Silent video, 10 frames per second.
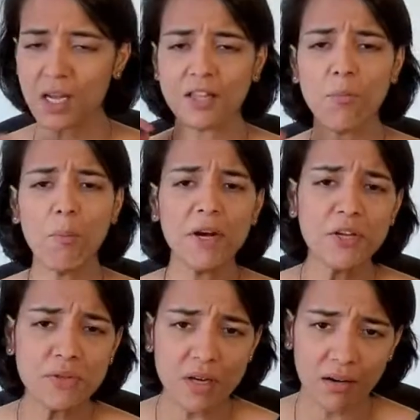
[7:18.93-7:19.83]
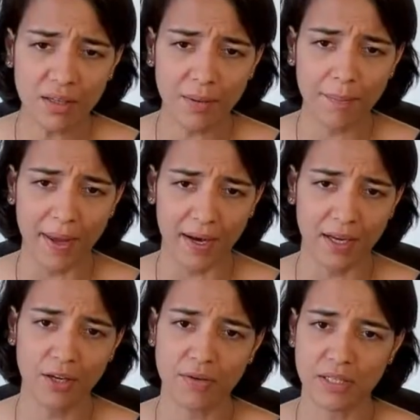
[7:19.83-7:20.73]
The moment you start
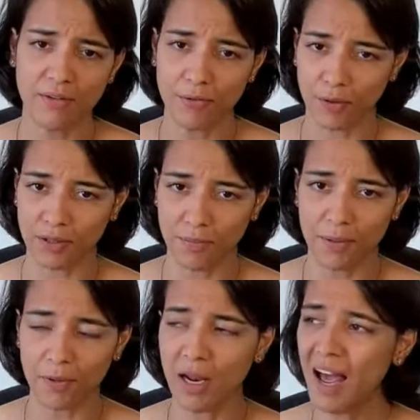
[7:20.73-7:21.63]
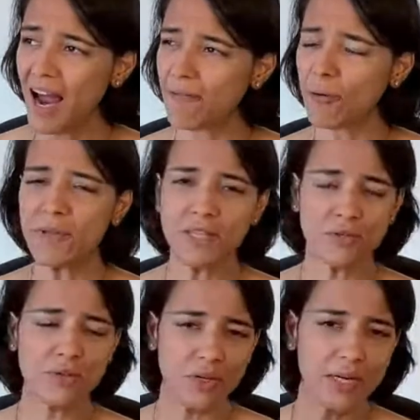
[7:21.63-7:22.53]
comparing yourself to other people, and for me
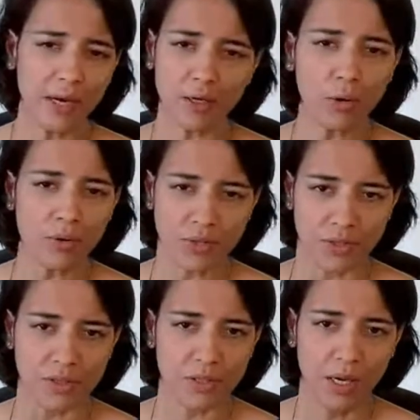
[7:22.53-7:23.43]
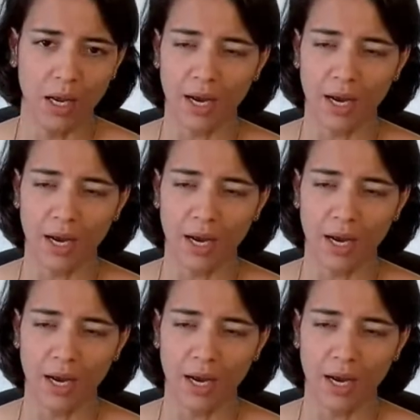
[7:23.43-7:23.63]
this was really unconscious.